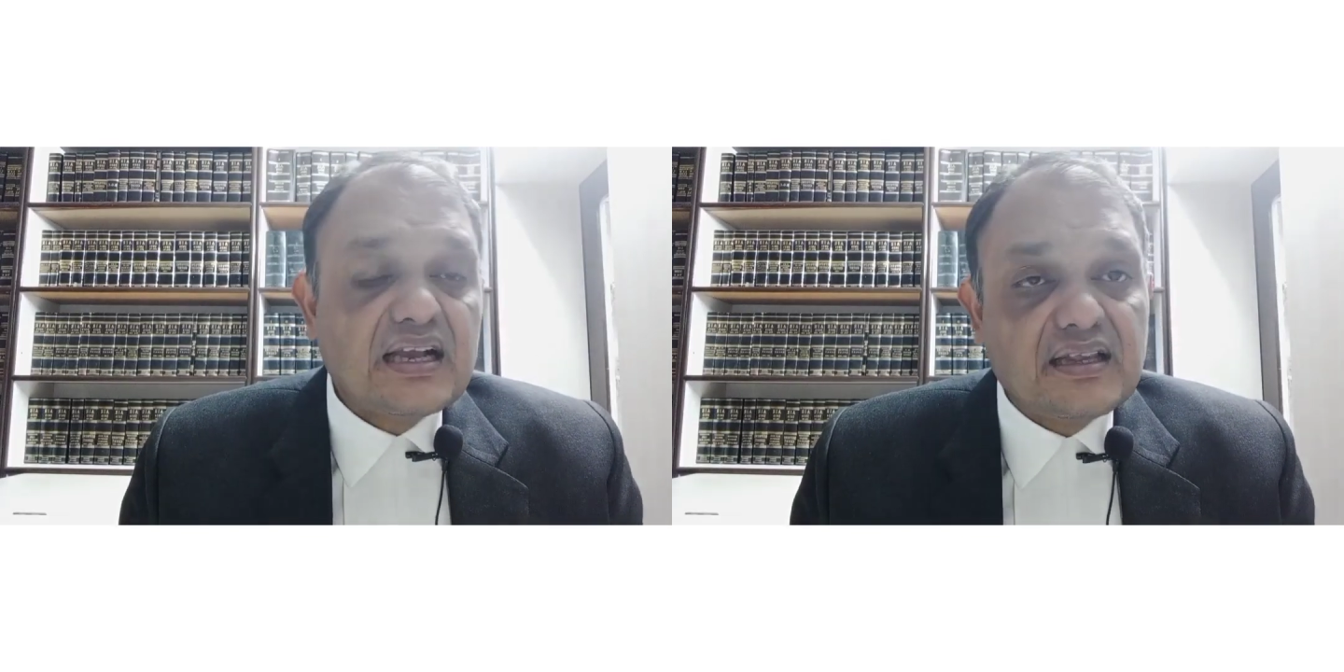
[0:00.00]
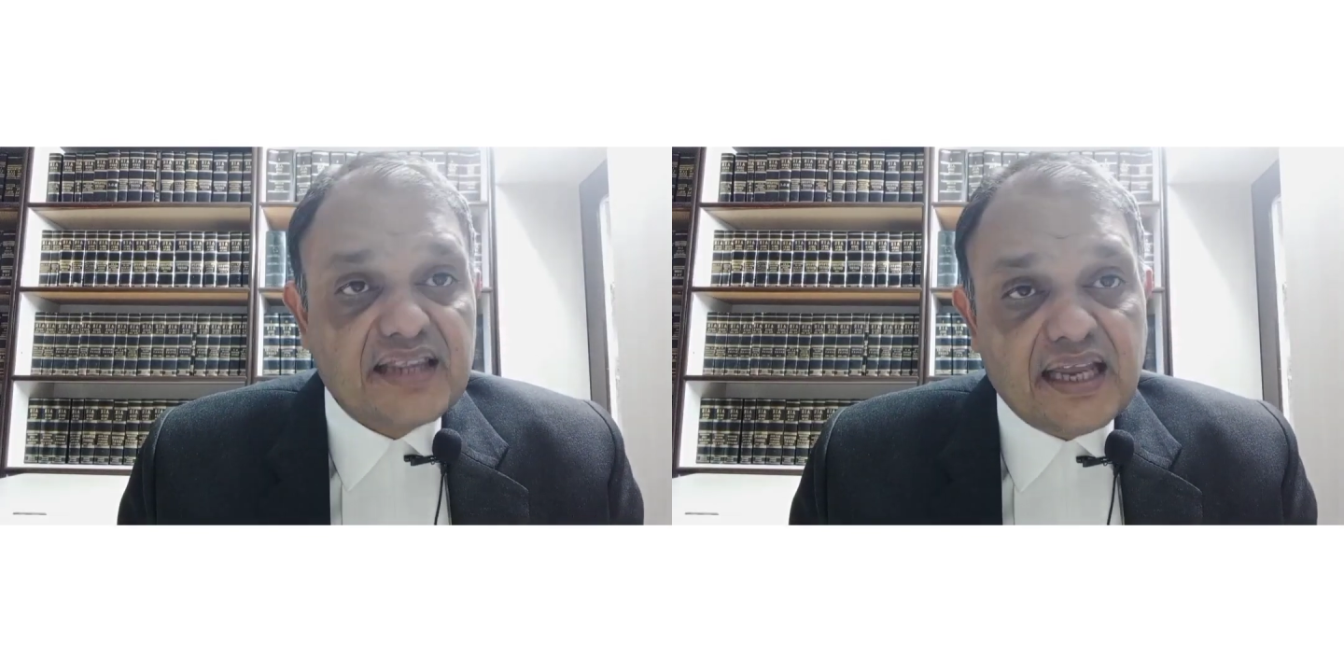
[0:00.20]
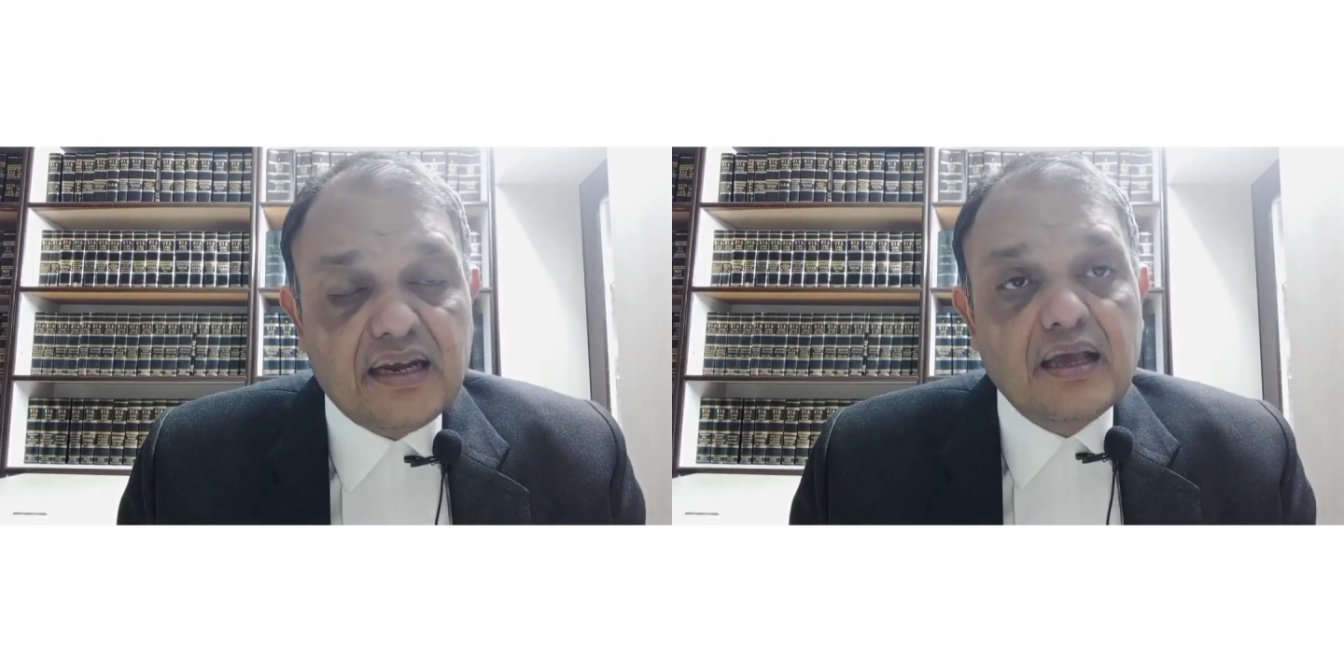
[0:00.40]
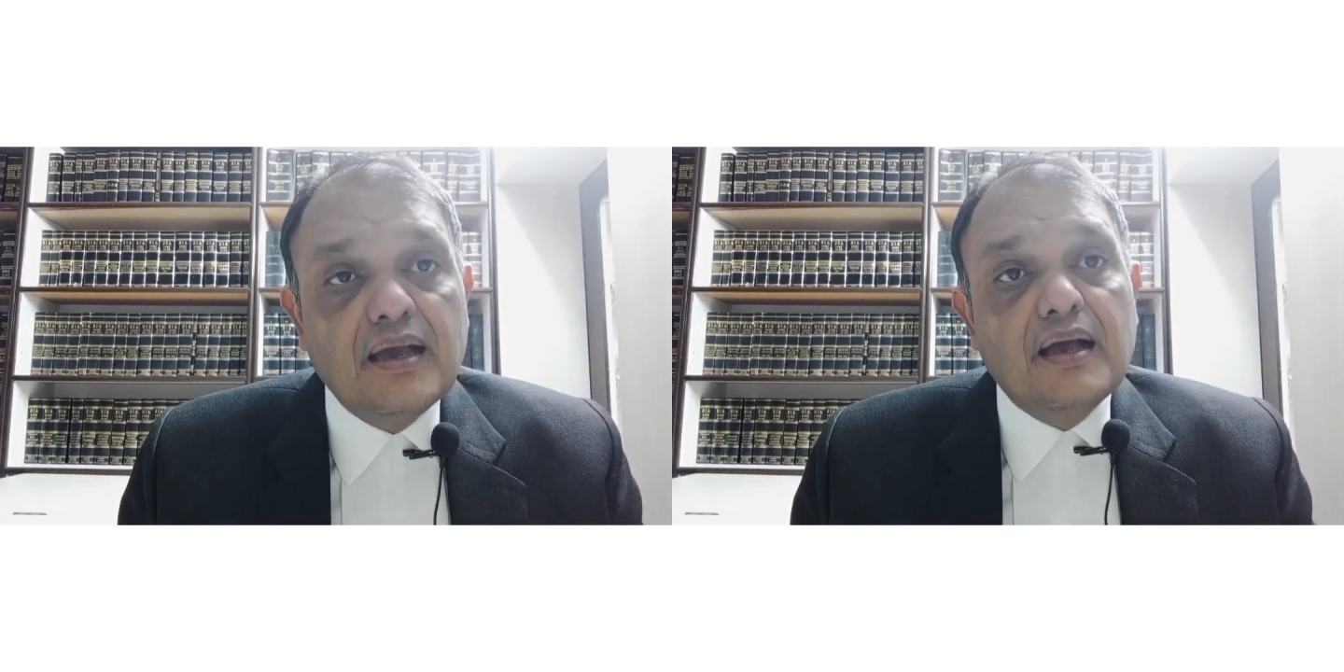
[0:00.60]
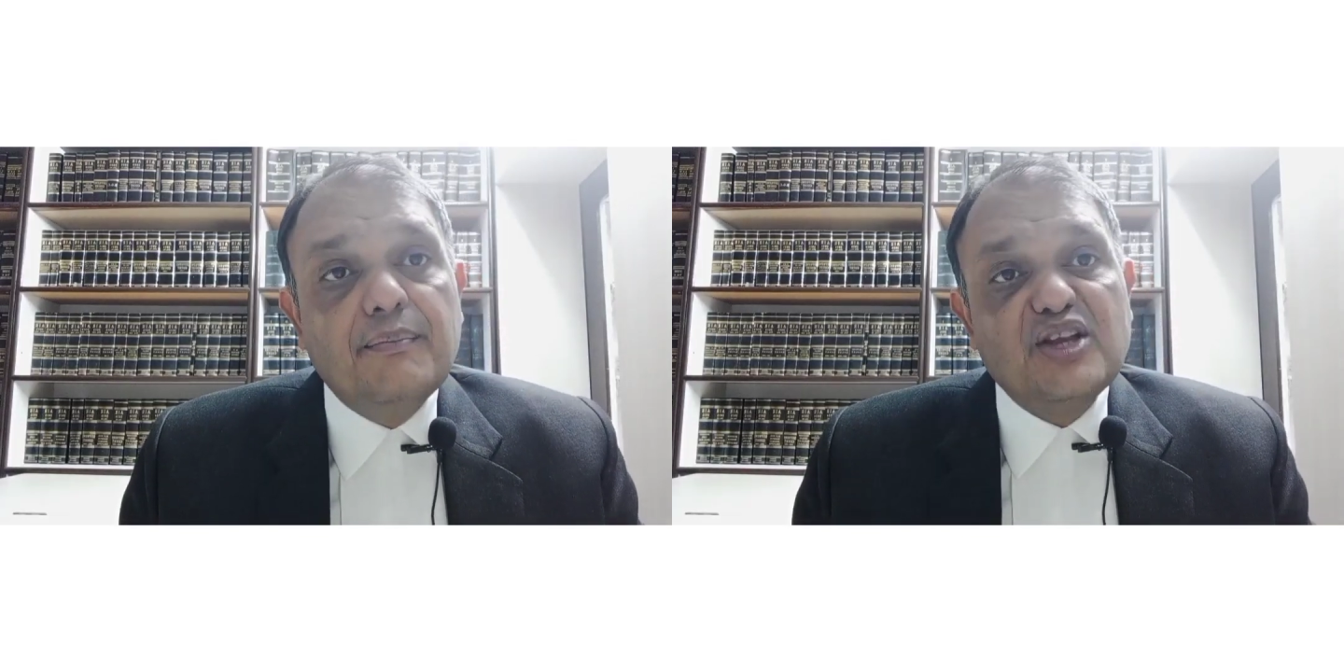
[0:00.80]
Then
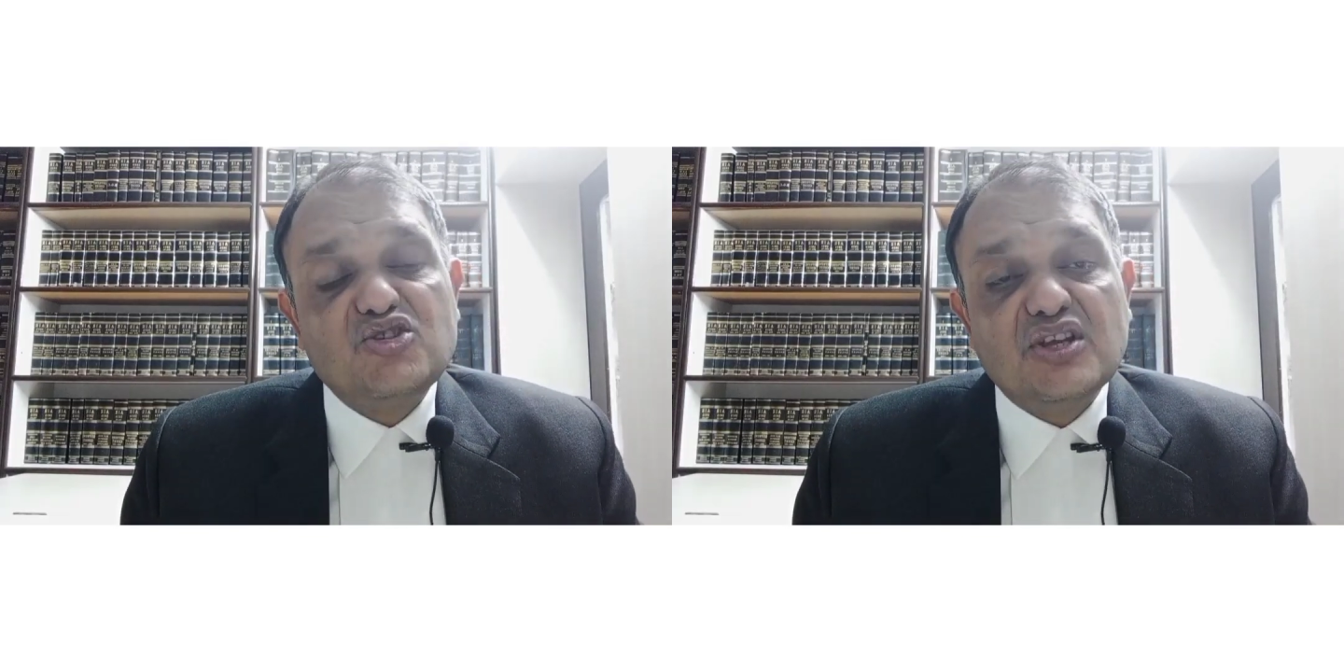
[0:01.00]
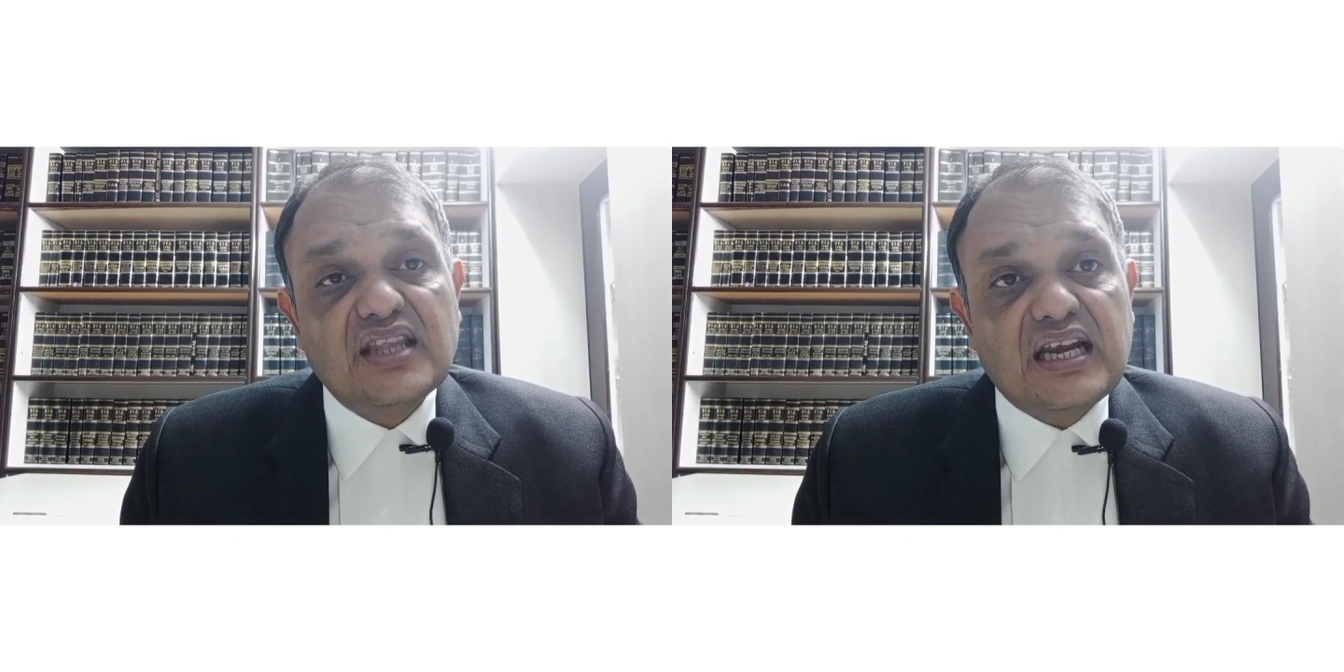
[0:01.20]
mention